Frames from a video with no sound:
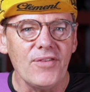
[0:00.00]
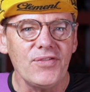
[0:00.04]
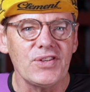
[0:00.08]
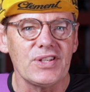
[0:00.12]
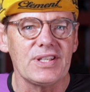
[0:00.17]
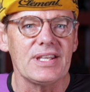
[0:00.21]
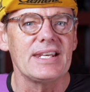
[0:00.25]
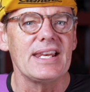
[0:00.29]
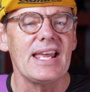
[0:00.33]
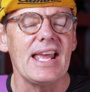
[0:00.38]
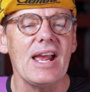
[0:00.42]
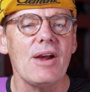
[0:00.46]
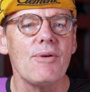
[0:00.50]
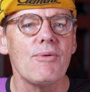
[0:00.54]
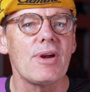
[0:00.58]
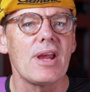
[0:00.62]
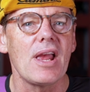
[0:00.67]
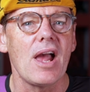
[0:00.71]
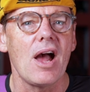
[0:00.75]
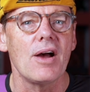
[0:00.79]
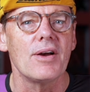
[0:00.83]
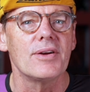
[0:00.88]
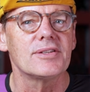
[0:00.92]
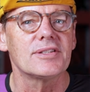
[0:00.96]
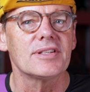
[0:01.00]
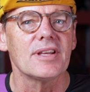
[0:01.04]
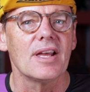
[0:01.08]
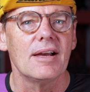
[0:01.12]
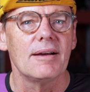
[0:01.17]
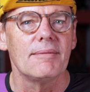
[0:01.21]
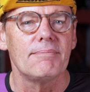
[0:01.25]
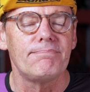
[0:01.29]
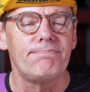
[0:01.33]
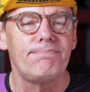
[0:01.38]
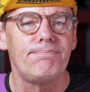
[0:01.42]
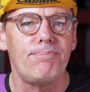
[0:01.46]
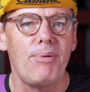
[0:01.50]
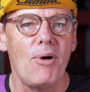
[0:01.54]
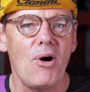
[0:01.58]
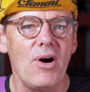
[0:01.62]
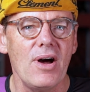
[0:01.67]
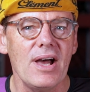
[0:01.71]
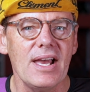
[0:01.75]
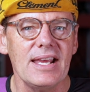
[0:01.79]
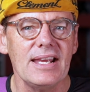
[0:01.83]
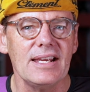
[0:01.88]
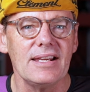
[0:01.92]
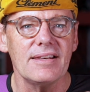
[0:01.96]
scenarios,
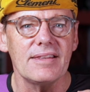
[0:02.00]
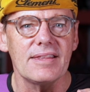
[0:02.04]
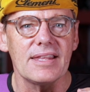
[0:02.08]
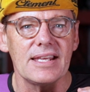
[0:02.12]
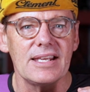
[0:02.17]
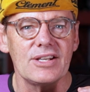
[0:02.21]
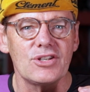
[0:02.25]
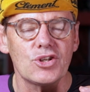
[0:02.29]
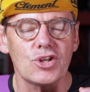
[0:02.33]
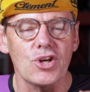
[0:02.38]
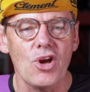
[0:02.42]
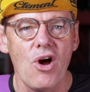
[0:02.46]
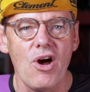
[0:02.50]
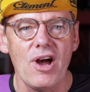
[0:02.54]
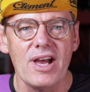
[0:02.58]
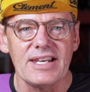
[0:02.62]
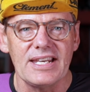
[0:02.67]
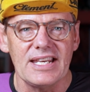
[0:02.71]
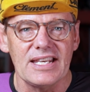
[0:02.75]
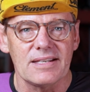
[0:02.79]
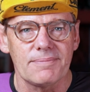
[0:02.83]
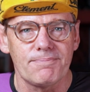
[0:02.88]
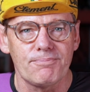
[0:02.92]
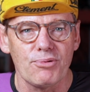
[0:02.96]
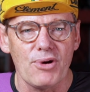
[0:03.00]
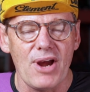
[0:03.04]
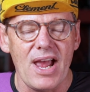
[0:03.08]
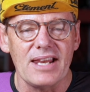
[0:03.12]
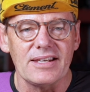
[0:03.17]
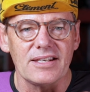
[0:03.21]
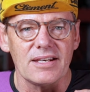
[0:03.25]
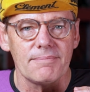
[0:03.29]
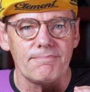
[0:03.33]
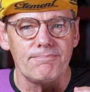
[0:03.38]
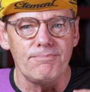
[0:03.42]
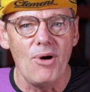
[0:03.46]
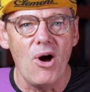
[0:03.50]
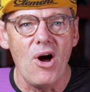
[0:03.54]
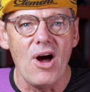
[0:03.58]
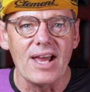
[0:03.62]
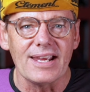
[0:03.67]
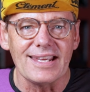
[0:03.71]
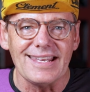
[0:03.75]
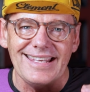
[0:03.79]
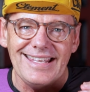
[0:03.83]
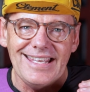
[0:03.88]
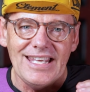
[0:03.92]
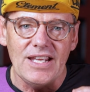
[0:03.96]
buying the Chinese branded
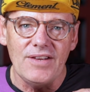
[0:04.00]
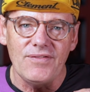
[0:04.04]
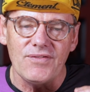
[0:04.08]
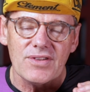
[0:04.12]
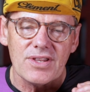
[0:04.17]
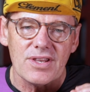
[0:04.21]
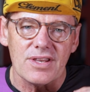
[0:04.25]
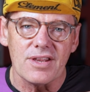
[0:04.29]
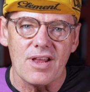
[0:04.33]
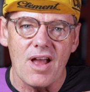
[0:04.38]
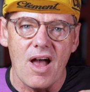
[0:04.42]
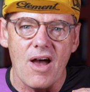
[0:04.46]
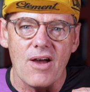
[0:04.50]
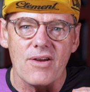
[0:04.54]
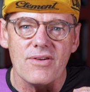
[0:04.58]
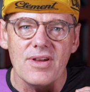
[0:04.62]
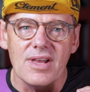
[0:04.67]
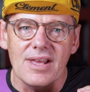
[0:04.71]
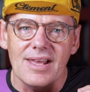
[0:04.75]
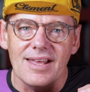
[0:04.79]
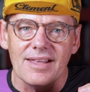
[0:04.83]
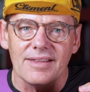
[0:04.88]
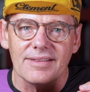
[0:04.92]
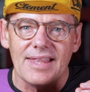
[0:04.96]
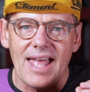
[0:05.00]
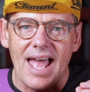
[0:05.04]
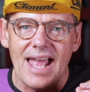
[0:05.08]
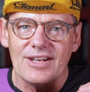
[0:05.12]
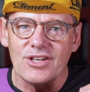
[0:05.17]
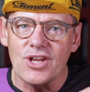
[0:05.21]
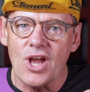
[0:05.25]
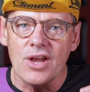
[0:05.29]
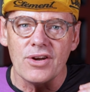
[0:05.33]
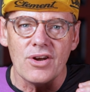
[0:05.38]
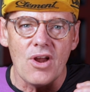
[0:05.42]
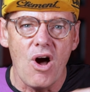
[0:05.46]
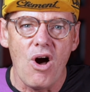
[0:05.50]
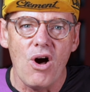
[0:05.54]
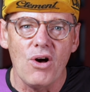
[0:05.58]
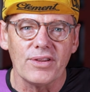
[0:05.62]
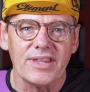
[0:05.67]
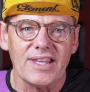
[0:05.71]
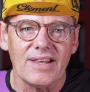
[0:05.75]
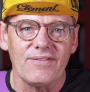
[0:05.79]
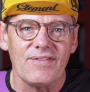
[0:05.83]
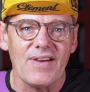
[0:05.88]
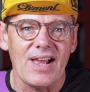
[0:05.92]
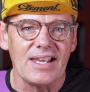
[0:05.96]
bike, even though they don't hold
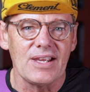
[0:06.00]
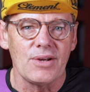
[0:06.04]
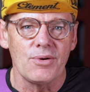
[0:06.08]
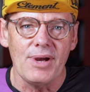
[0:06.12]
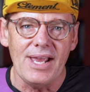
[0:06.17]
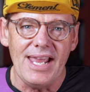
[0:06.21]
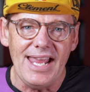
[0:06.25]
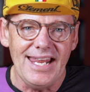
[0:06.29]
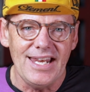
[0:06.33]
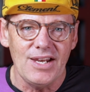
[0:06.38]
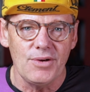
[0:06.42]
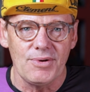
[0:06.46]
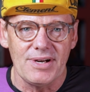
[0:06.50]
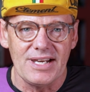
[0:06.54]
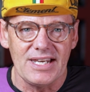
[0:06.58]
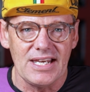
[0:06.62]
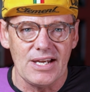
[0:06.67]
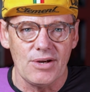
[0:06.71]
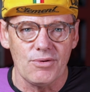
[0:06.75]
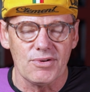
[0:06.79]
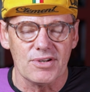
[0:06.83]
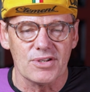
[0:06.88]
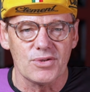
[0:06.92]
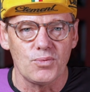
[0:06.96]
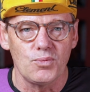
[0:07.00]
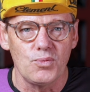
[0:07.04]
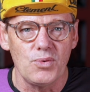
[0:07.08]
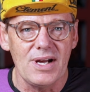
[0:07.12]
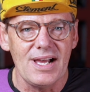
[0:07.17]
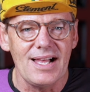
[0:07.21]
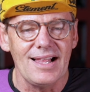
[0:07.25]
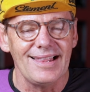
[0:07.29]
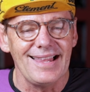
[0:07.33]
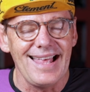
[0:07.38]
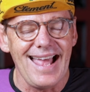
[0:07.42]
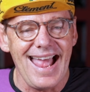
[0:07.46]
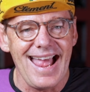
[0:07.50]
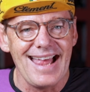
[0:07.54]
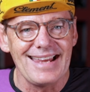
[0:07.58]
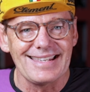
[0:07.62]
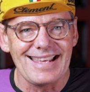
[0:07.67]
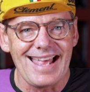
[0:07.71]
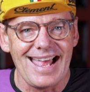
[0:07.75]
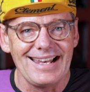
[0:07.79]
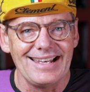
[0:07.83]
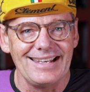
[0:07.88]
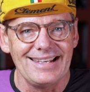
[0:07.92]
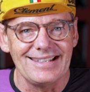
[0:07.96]
their value anywhere near as well as
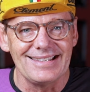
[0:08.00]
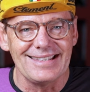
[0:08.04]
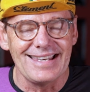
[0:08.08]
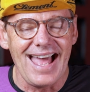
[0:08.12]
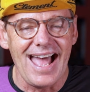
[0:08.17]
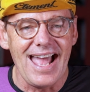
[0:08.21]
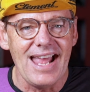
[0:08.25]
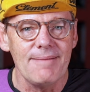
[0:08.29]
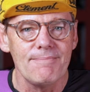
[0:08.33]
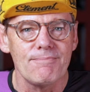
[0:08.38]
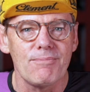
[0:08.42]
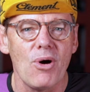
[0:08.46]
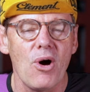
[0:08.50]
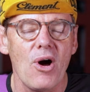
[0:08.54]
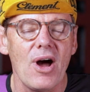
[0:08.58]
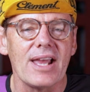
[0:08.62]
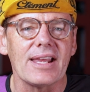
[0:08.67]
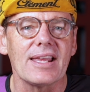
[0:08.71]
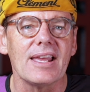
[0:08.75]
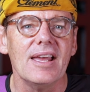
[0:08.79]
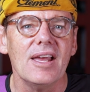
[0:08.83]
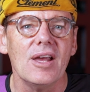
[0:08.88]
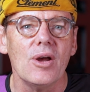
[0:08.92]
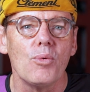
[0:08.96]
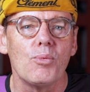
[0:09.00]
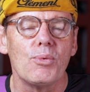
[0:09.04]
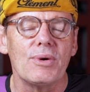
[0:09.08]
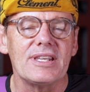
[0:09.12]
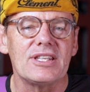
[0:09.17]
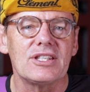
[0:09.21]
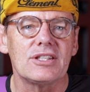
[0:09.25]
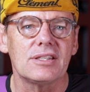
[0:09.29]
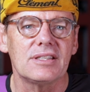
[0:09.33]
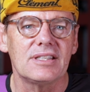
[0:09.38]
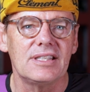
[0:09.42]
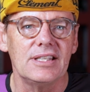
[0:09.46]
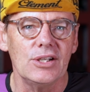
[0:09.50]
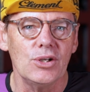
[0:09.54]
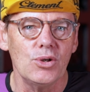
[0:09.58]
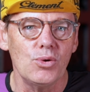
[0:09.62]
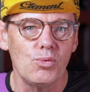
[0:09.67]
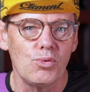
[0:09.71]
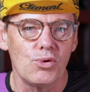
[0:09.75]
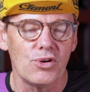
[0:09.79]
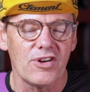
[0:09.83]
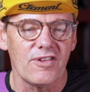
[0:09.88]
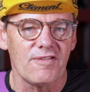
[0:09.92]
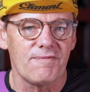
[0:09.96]
a name bike, we still
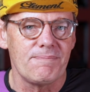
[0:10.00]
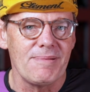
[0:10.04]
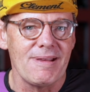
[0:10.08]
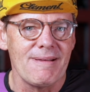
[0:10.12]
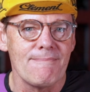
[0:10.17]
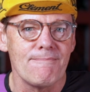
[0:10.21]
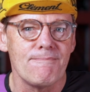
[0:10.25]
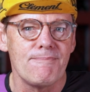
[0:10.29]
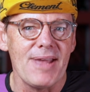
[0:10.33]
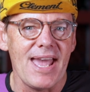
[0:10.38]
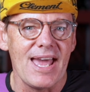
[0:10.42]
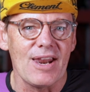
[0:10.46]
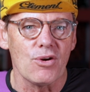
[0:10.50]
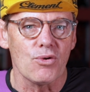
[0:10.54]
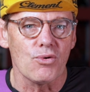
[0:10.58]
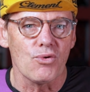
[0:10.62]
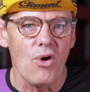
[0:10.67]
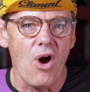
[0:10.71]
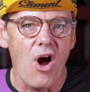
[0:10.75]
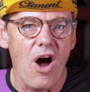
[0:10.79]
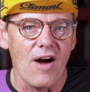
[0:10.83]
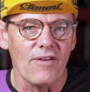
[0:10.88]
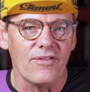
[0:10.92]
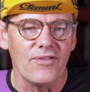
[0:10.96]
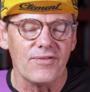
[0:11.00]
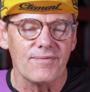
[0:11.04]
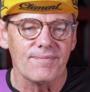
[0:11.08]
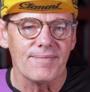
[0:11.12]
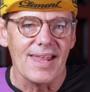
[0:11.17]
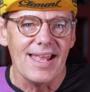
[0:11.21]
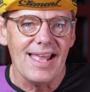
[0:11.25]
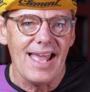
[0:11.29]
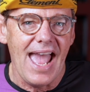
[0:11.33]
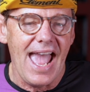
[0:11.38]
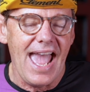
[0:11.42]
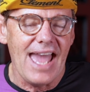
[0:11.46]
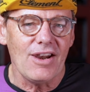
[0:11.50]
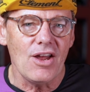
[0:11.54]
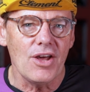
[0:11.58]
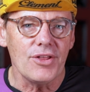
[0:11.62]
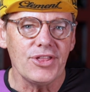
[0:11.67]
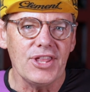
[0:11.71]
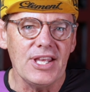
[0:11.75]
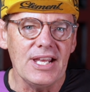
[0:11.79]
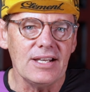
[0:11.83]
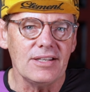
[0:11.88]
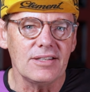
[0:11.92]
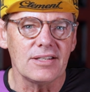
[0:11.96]
would have been better off. And I
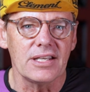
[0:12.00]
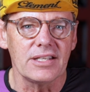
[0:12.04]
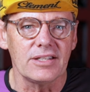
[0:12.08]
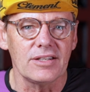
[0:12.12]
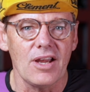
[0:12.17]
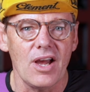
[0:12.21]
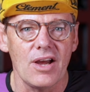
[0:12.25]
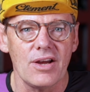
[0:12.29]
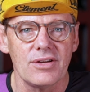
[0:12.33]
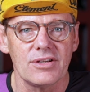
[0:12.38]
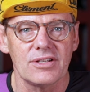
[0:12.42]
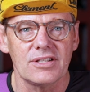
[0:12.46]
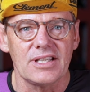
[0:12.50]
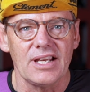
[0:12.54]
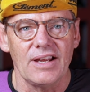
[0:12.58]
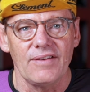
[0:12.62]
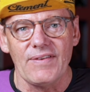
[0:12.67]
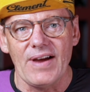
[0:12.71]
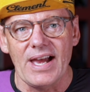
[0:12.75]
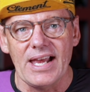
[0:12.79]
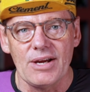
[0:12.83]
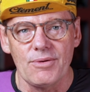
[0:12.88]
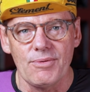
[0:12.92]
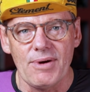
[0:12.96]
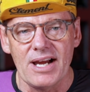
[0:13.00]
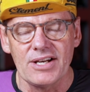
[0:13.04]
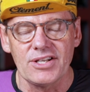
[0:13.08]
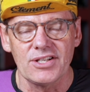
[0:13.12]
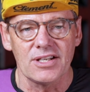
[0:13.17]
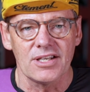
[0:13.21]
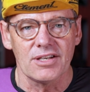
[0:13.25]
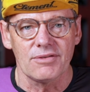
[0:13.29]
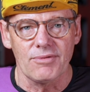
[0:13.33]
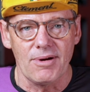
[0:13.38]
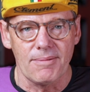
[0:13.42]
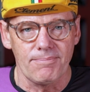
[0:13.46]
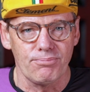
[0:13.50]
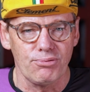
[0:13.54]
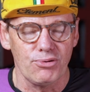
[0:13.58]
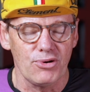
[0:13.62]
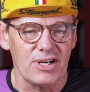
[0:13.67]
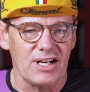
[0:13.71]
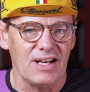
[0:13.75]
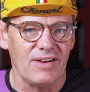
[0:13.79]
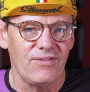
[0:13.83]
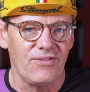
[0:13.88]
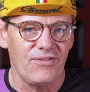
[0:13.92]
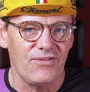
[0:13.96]
think that those devaluations were
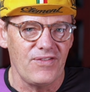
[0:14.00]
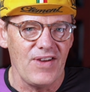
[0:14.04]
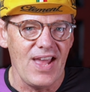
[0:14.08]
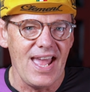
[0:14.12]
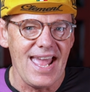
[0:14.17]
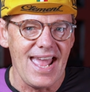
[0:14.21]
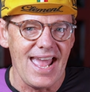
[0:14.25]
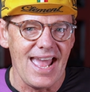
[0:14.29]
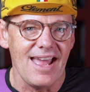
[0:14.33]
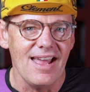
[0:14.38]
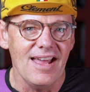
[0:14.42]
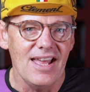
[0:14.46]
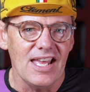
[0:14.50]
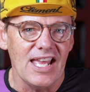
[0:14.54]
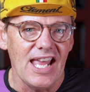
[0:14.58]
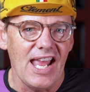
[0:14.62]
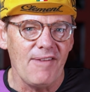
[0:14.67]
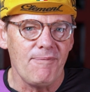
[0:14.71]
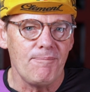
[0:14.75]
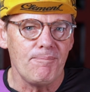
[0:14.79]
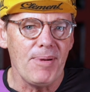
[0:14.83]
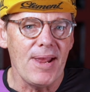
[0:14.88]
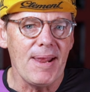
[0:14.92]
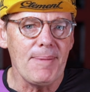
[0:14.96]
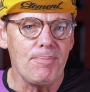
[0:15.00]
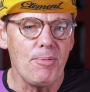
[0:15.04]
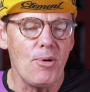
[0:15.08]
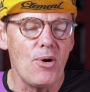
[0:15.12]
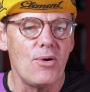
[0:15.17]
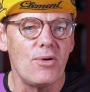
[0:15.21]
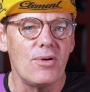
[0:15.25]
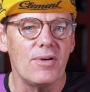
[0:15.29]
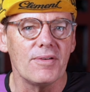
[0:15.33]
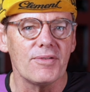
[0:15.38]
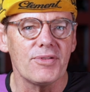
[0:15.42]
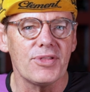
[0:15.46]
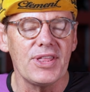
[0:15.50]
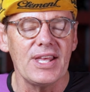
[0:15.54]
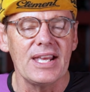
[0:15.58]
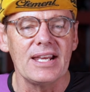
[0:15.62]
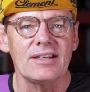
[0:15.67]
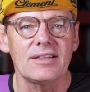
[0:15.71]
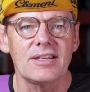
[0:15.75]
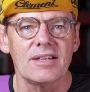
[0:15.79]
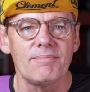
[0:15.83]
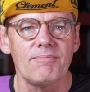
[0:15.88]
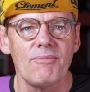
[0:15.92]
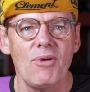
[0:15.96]
pretty fair. If people
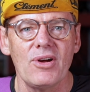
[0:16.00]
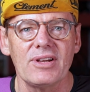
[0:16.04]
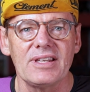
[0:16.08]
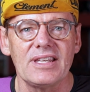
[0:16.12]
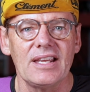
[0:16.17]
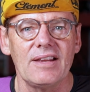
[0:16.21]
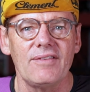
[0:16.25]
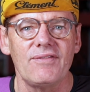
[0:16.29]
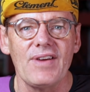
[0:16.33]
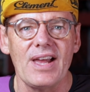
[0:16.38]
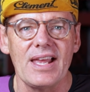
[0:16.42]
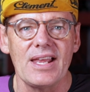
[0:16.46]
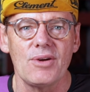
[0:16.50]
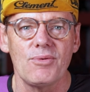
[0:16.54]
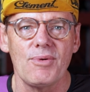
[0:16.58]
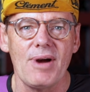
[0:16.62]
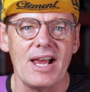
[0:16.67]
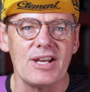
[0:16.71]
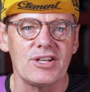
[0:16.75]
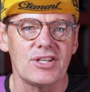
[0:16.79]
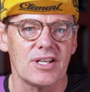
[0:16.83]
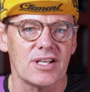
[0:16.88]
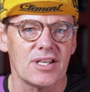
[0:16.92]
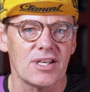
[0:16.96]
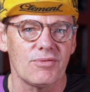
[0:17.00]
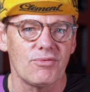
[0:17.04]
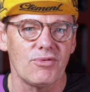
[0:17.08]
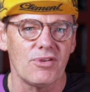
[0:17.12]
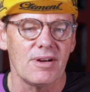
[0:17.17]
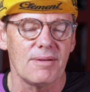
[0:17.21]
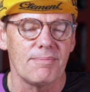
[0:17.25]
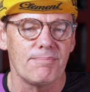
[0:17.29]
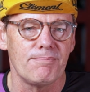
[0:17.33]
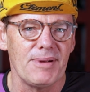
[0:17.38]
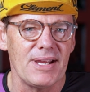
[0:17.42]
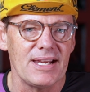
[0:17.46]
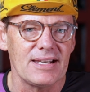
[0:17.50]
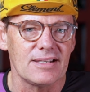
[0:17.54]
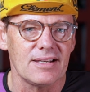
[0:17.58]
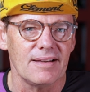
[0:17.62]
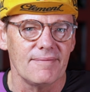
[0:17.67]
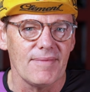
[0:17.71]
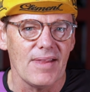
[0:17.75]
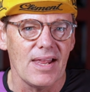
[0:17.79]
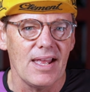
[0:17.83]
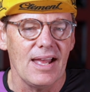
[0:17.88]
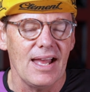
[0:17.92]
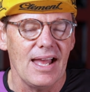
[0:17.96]
think that my devaluations were a bit
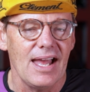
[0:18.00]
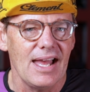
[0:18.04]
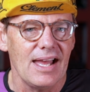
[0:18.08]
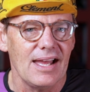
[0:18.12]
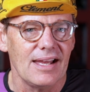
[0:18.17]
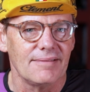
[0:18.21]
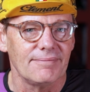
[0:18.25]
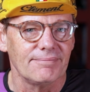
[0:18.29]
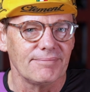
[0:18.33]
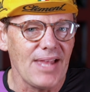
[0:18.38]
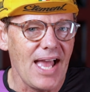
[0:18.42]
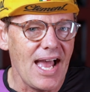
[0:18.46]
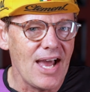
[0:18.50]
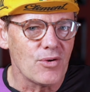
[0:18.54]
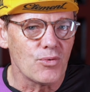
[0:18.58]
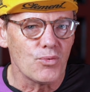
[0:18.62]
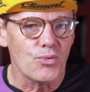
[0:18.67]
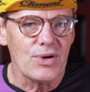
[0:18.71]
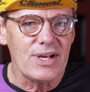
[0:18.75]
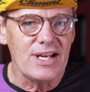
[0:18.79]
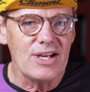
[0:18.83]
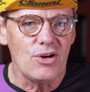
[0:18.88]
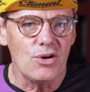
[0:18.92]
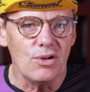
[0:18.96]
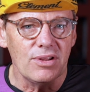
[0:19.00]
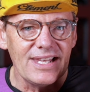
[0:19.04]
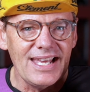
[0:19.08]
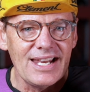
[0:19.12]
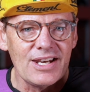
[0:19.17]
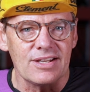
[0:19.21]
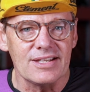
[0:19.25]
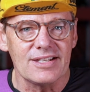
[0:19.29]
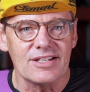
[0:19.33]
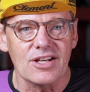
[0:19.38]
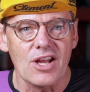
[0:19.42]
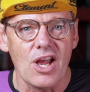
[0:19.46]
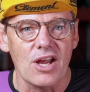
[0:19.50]
unreal, let us